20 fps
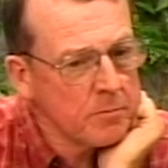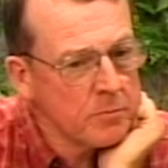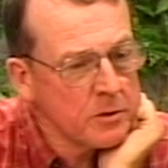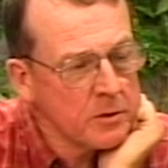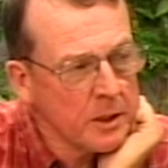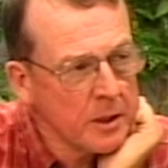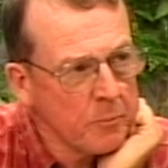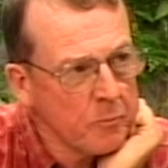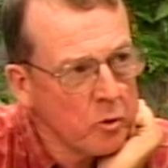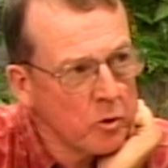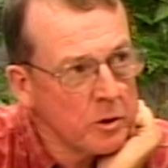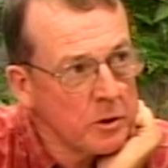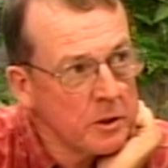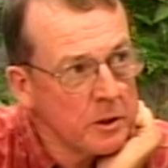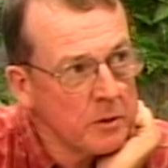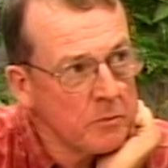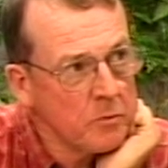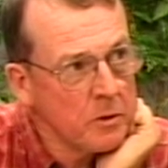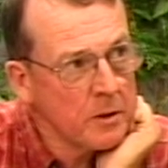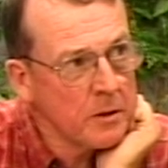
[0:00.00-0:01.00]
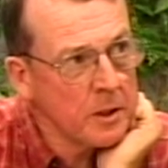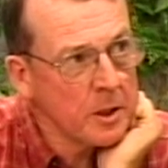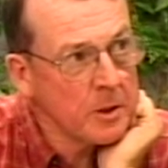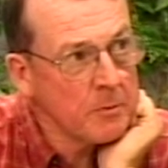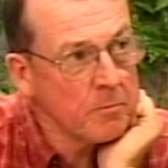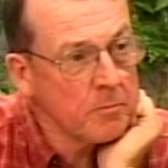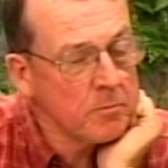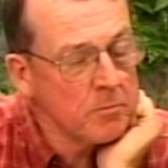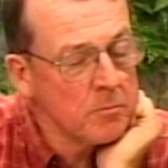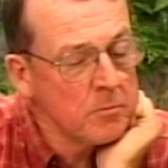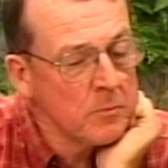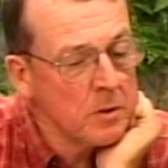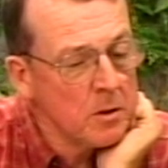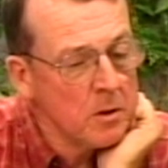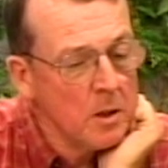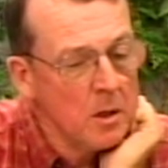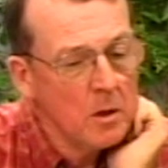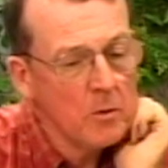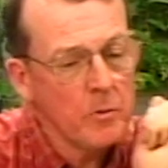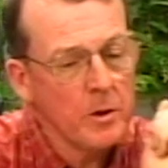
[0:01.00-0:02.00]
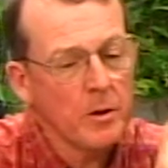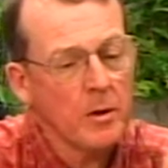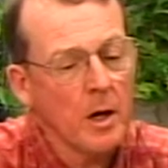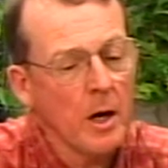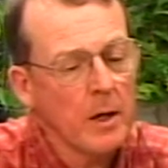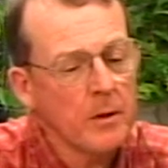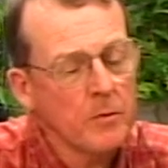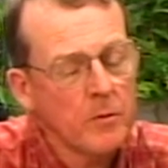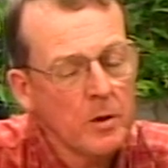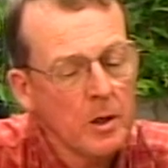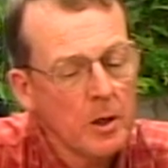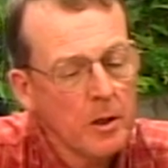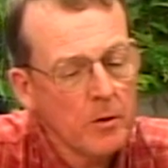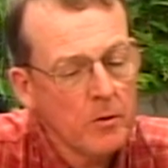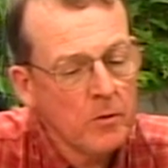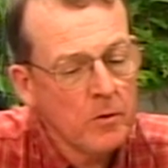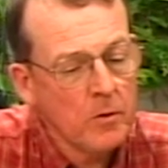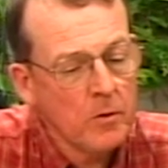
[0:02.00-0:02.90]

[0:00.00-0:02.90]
select board did with him. We thought that